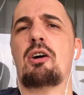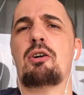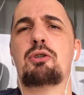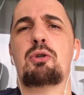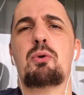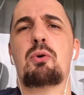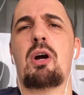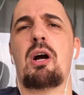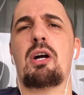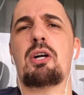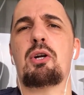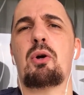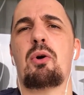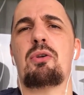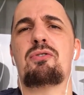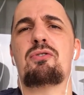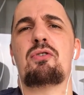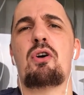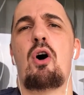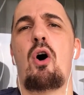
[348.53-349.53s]

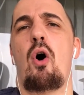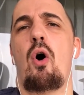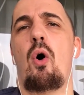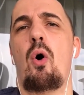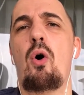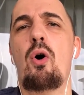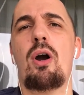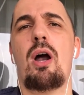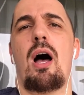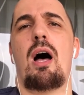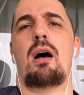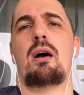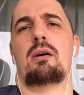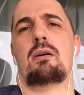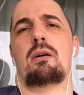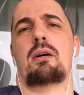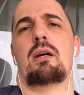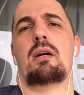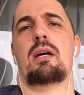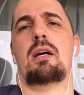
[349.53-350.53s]
eukaryotes, or
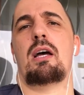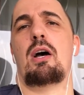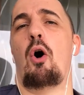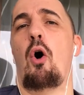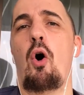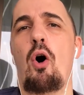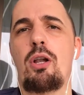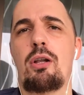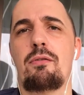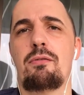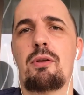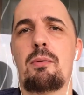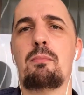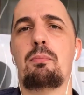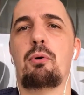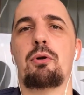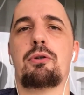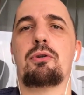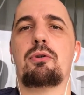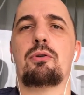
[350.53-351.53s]
all of them
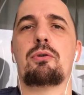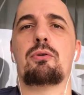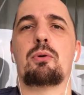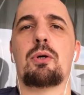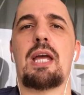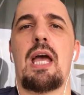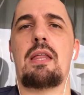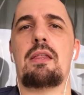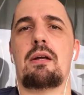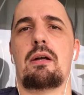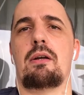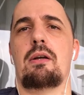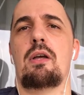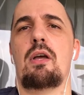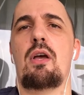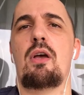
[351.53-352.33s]
put together.